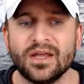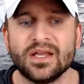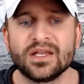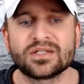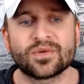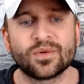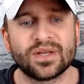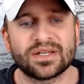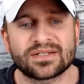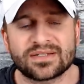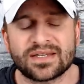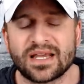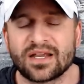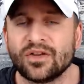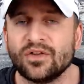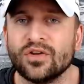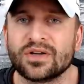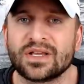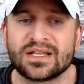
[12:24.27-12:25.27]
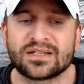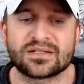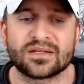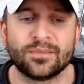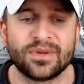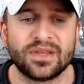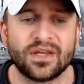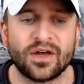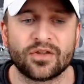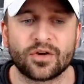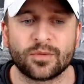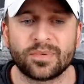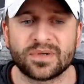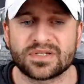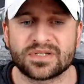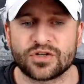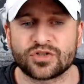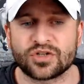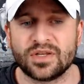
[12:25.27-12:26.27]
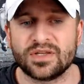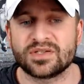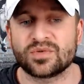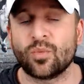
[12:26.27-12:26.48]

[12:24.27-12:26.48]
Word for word: So let's take a look at some of the other positions.